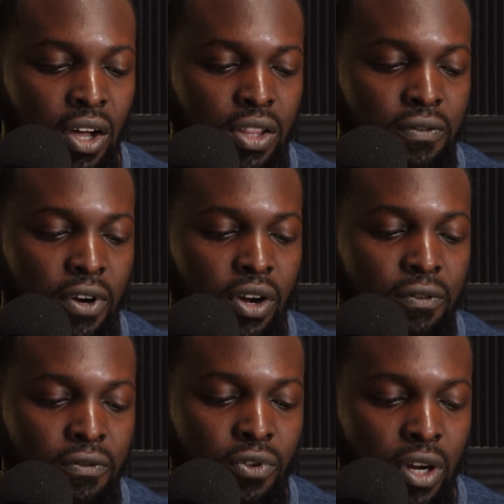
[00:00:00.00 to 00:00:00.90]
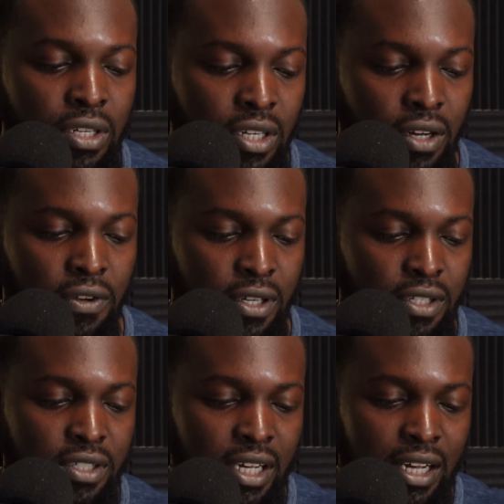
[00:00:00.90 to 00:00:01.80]
on the very front of
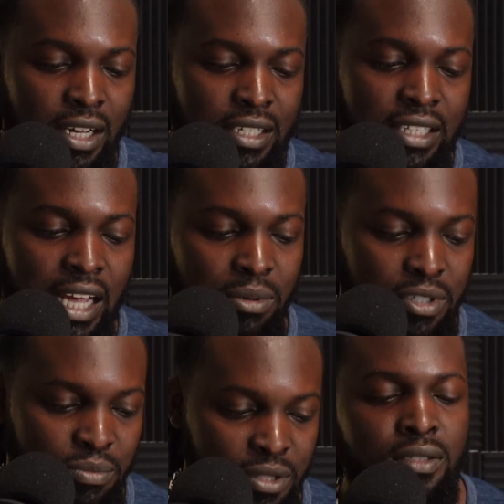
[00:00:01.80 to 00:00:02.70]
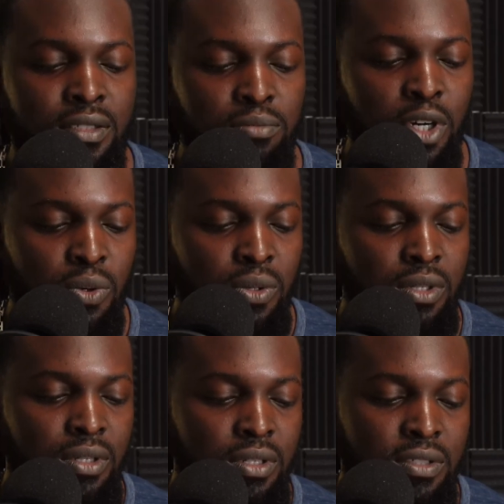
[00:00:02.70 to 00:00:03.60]
his establishment. Smoked,
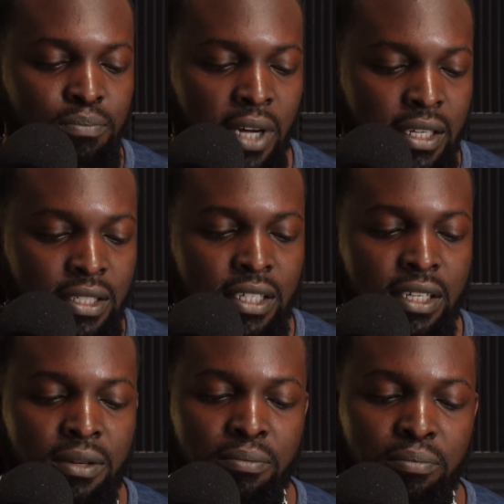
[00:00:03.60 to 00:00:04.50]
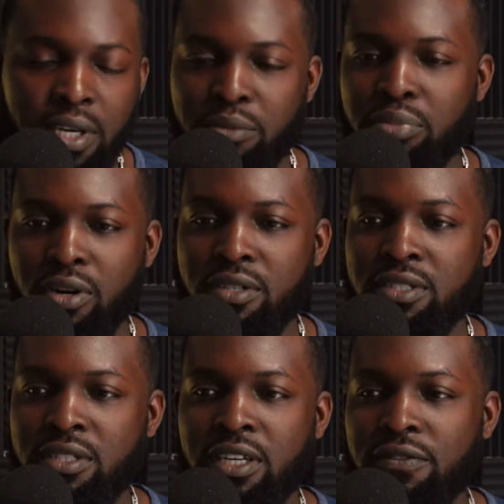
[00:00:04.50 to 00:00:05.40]
spicy pig
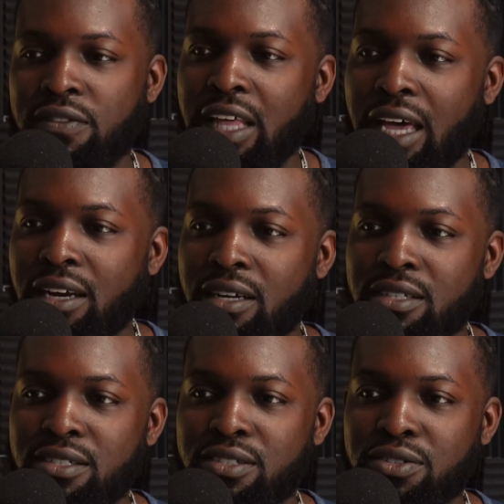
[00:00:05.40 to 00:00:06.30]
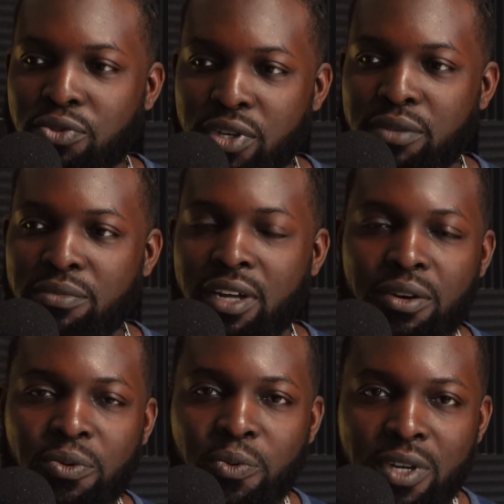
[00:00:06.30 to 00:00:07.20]
parts. If that doesn't scream,
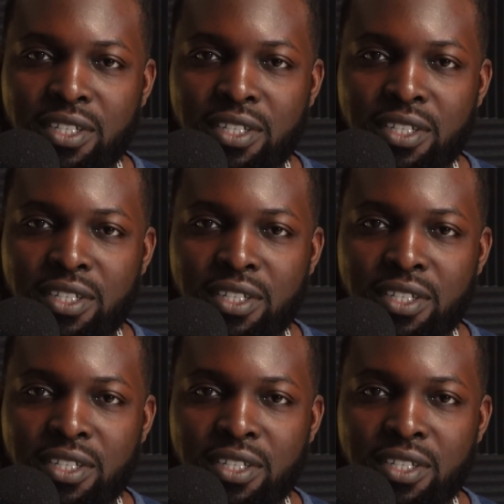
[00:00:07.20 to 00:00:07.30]
we